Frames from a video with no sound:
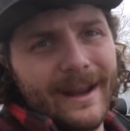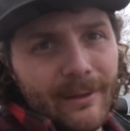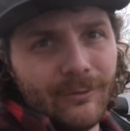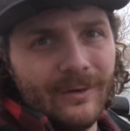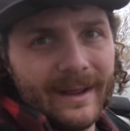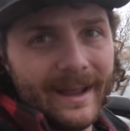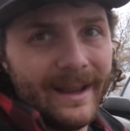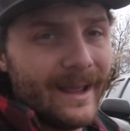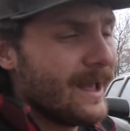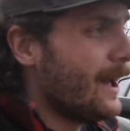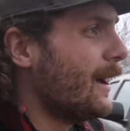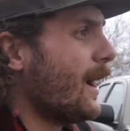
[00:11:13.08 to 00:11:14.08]
yesterday,
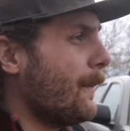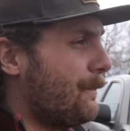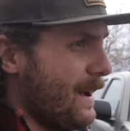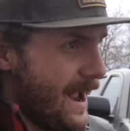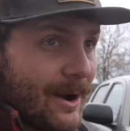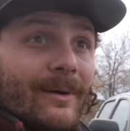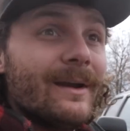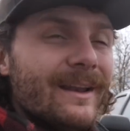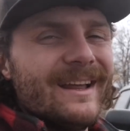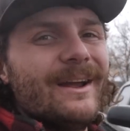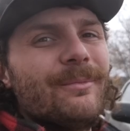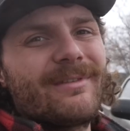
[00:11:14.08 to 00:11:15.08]

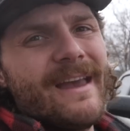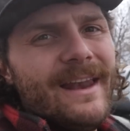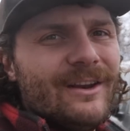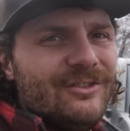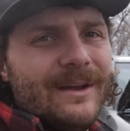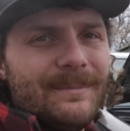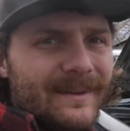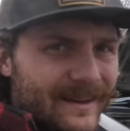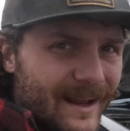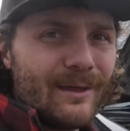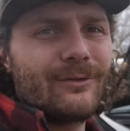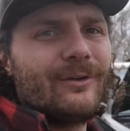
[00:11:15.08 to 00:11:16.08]
apparently it was getting shipped
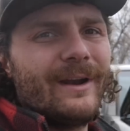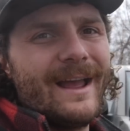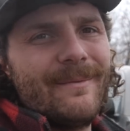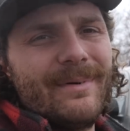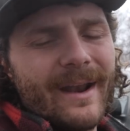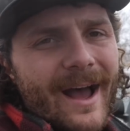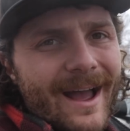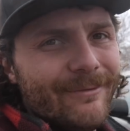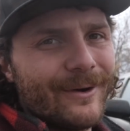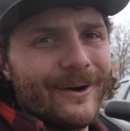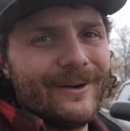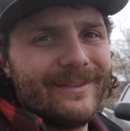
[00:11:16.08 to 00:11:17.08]
yesterday, but I've
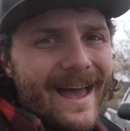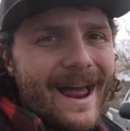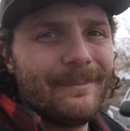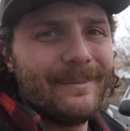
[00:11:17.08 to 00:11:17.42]
heard that